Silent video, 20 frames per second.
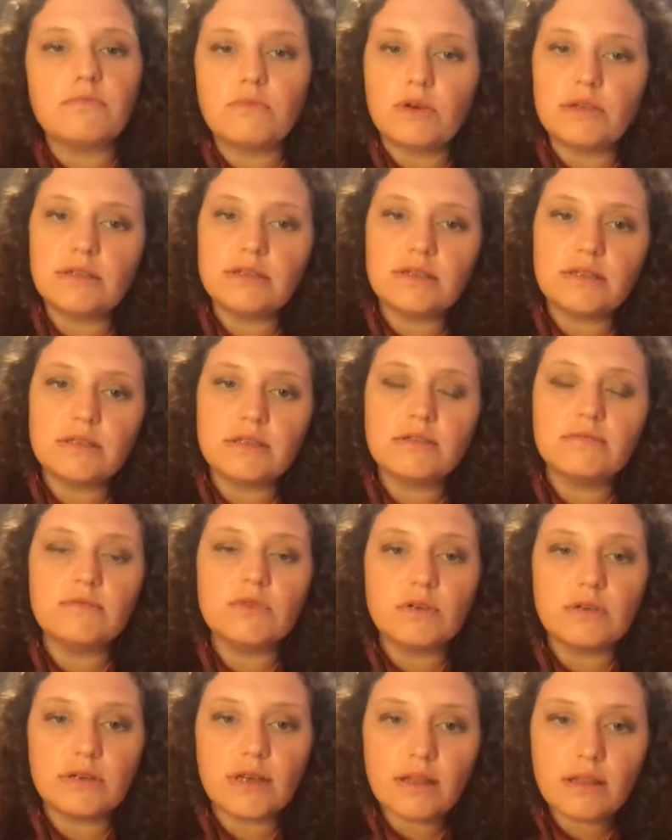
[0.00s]
one system
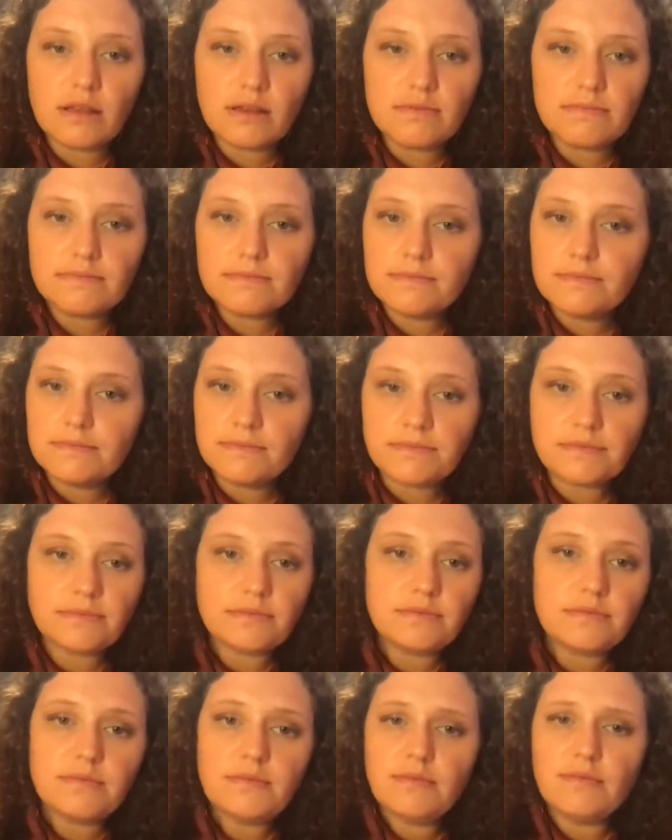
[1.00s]
to another,
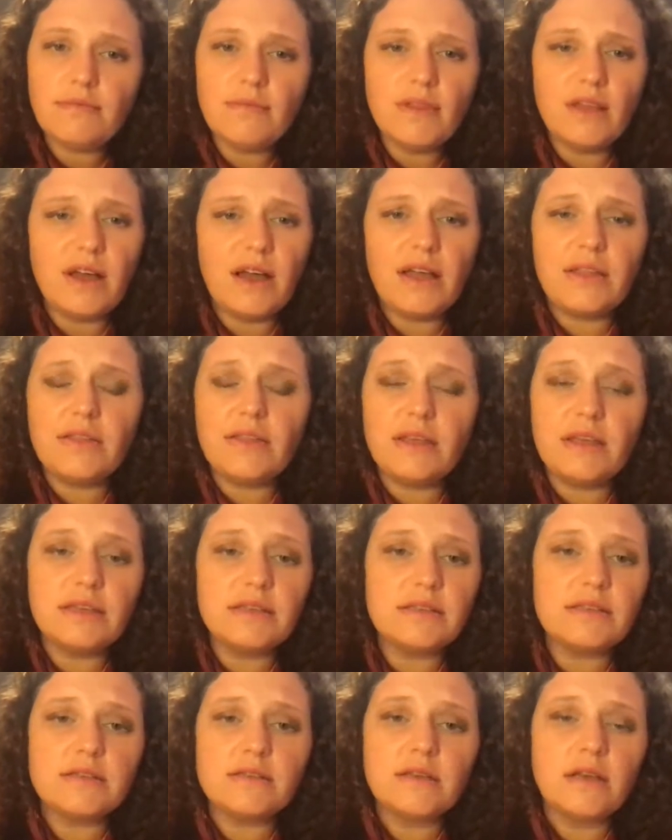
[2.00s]
and
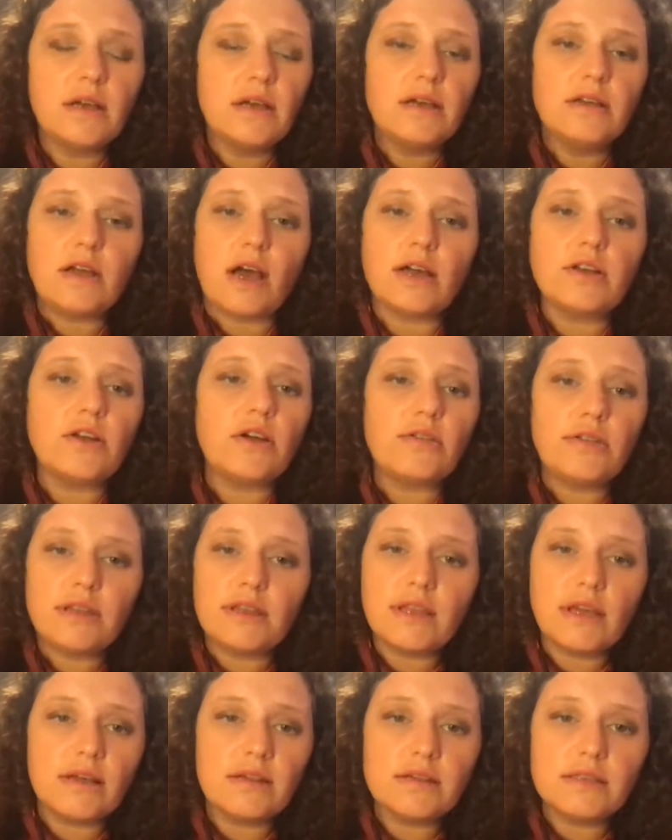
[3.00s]
I know
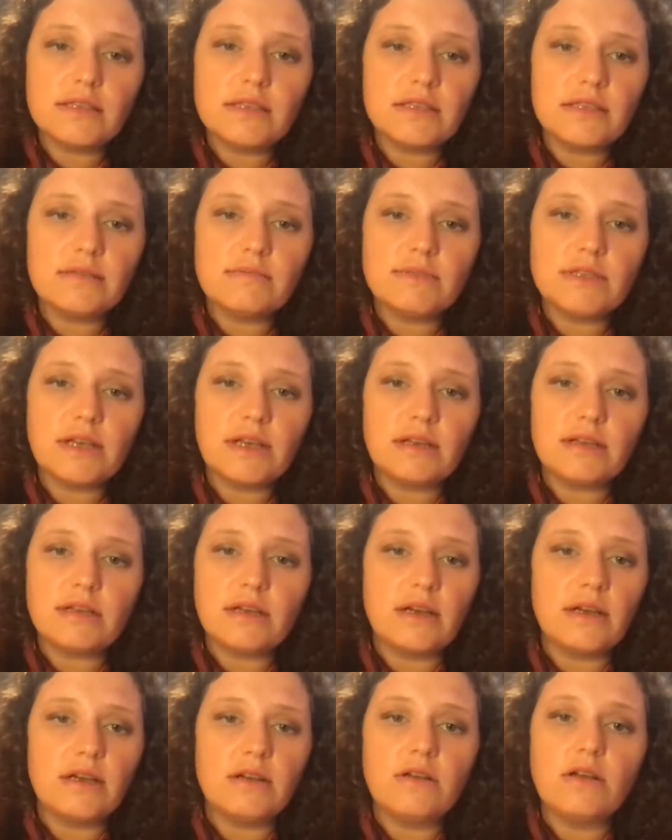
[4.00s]
that the other system's at
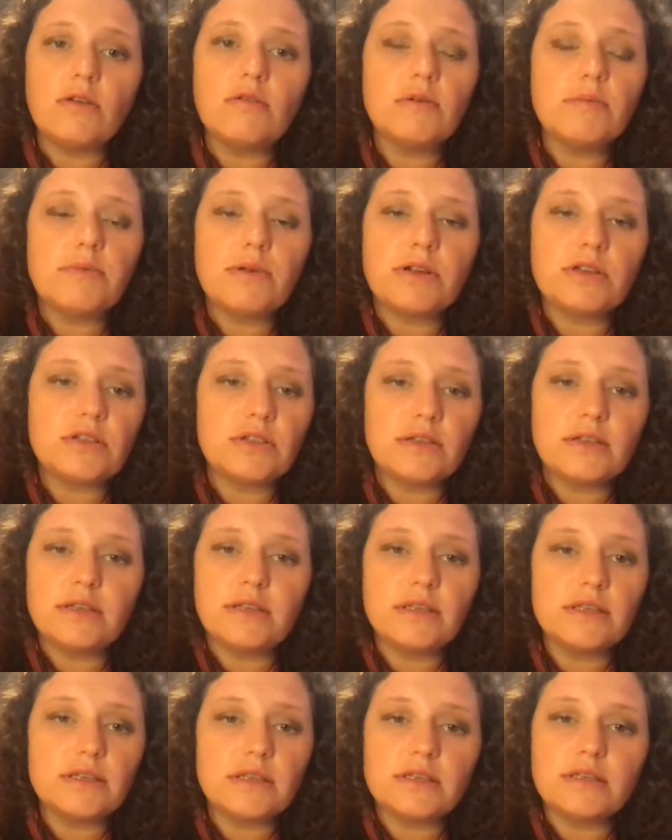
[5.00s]
lower pressure
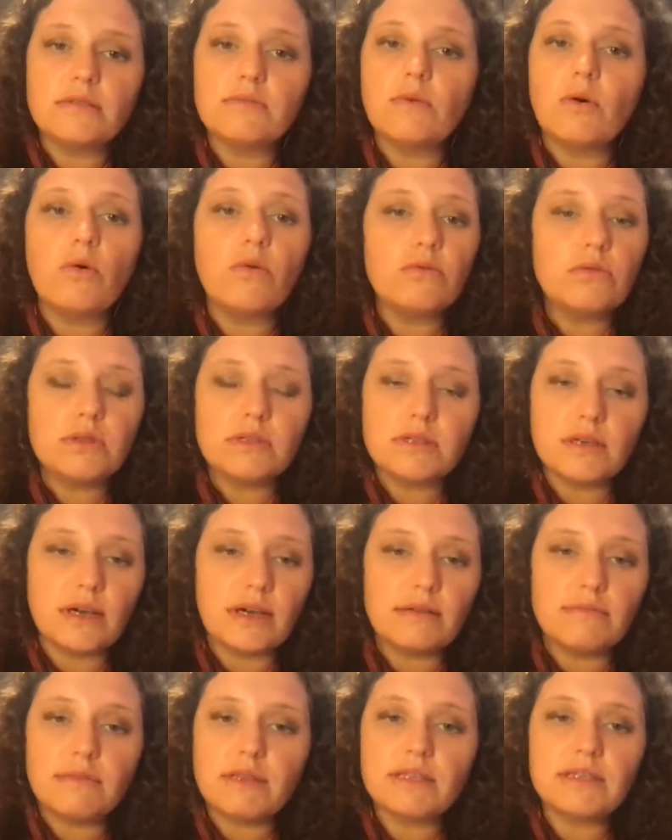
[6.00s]
than the system all the
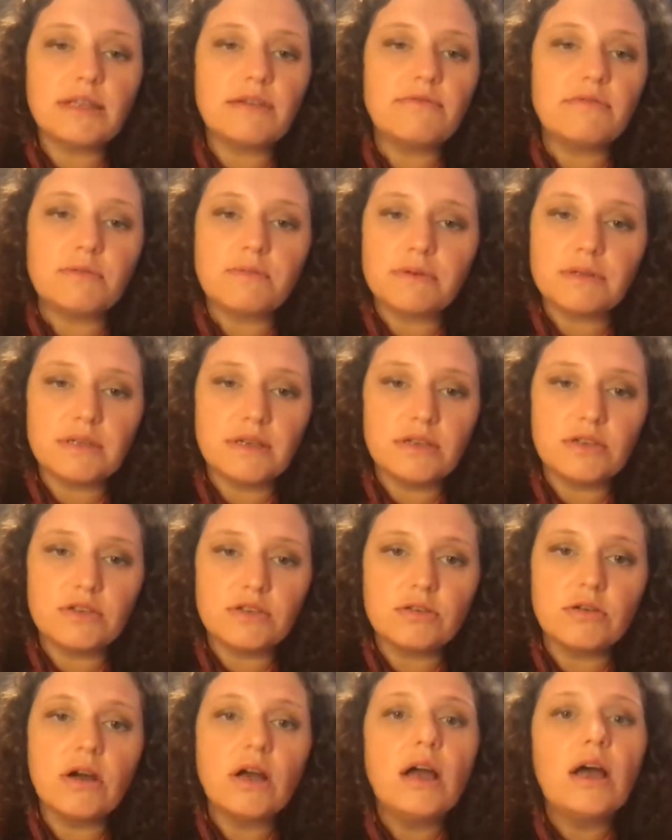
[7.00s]
time, there's never a
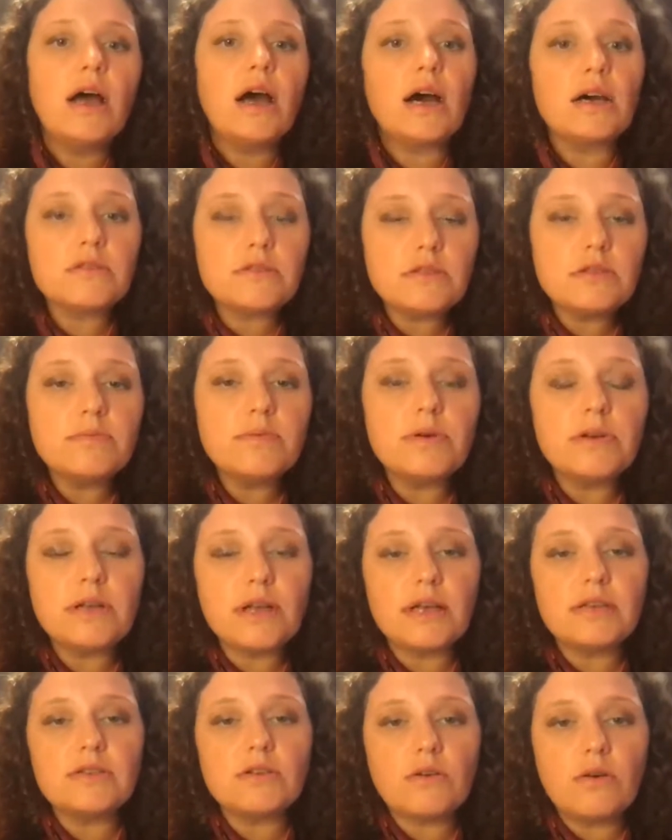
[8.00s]
potential, I'll still put
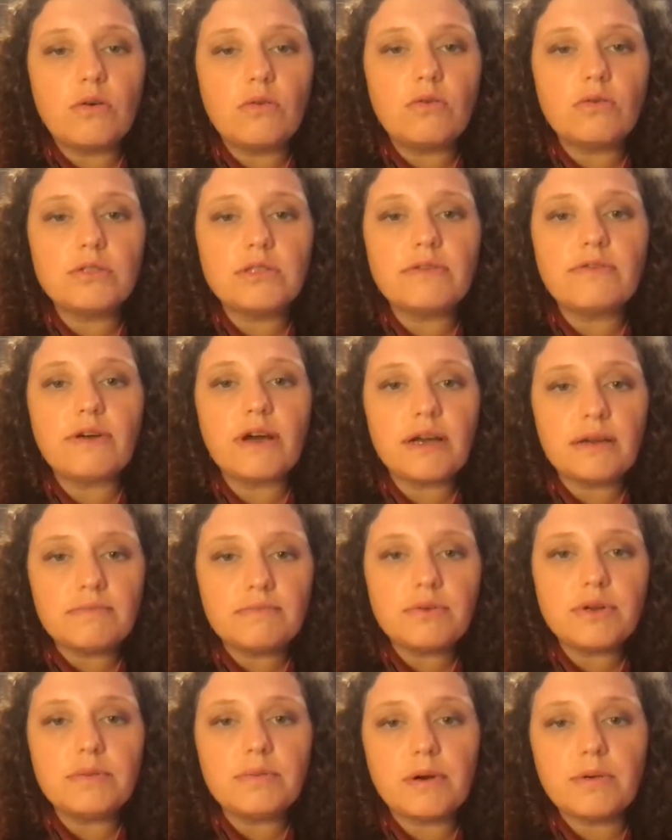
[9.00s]
it as a cause if
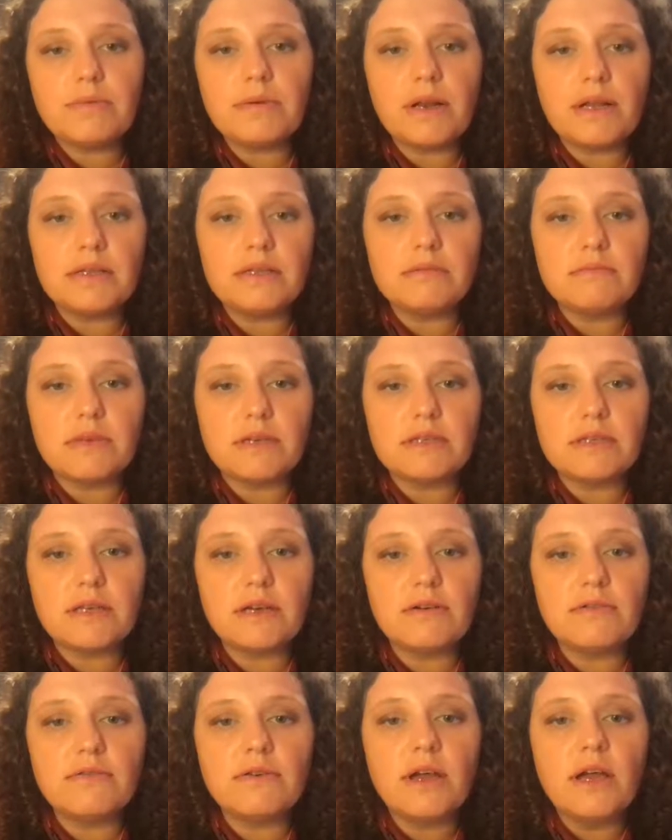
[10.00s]
I'm pre-populating
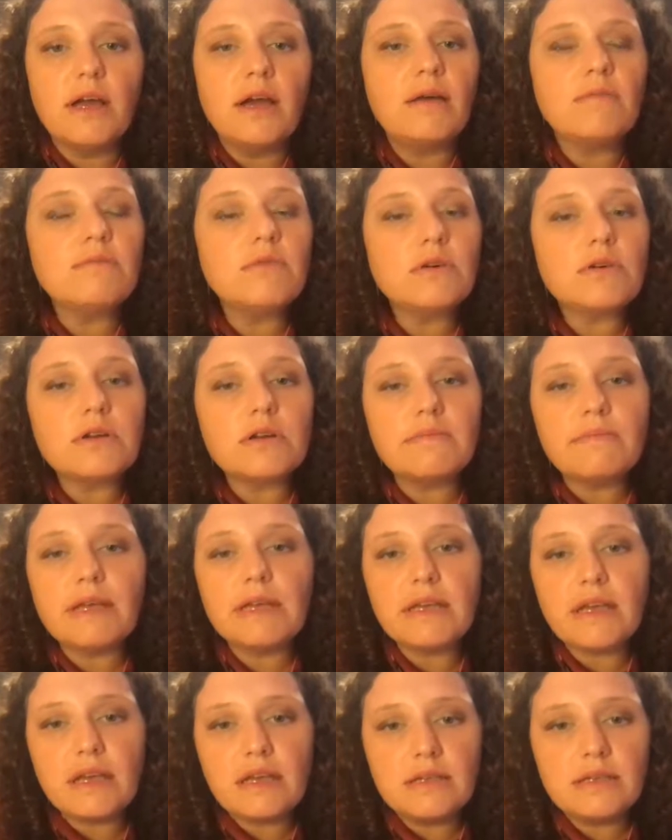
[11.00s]
myself. I'm not going to
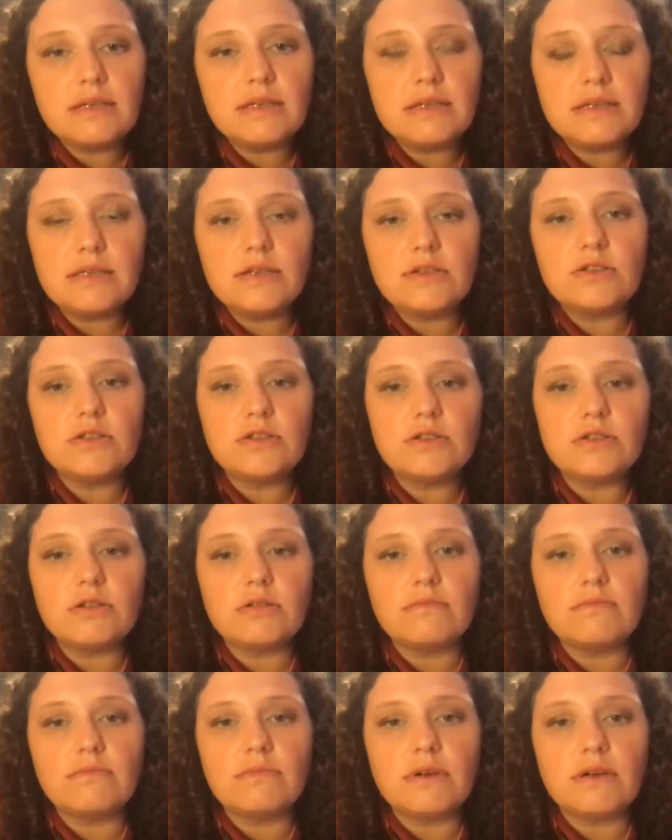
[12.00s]
make any decisions
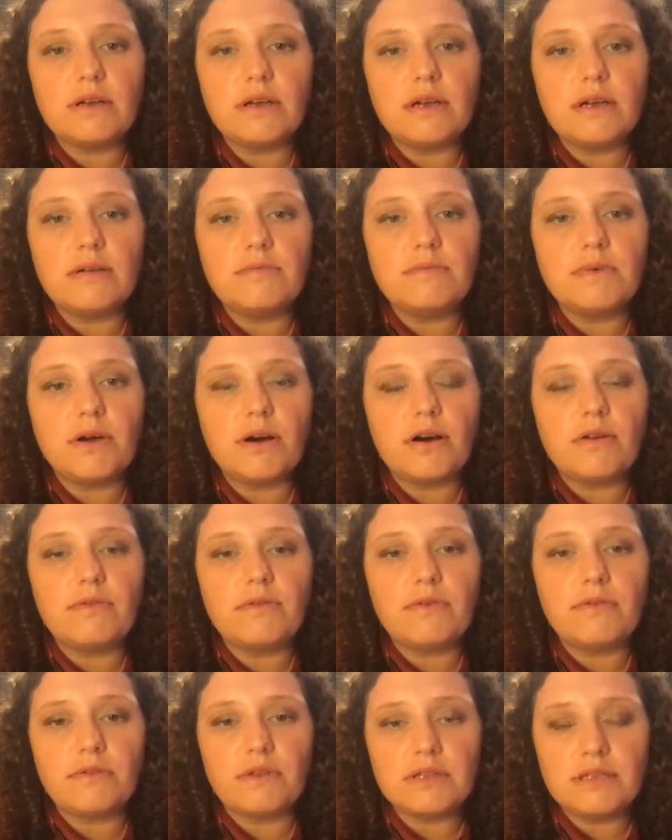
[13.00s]
on
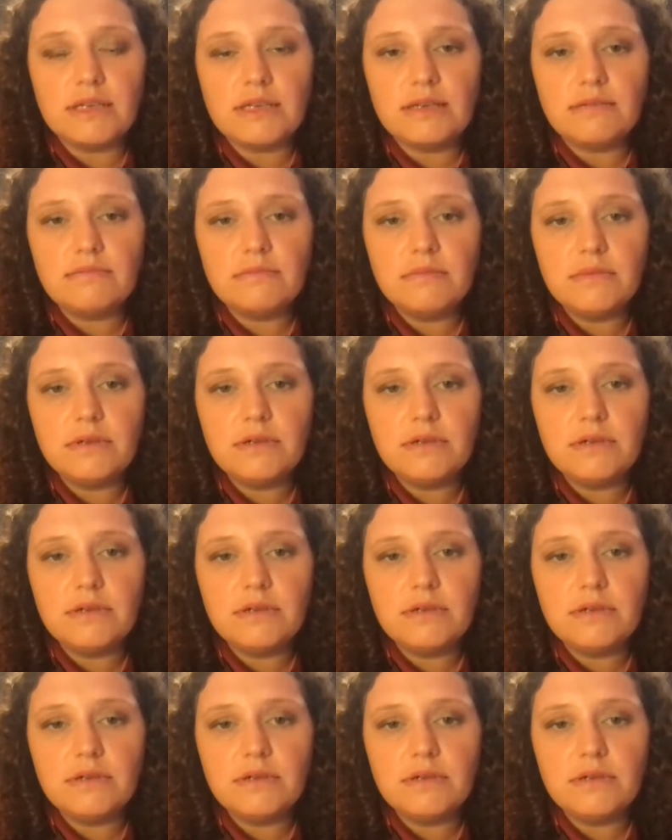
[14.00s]
behalf of the team,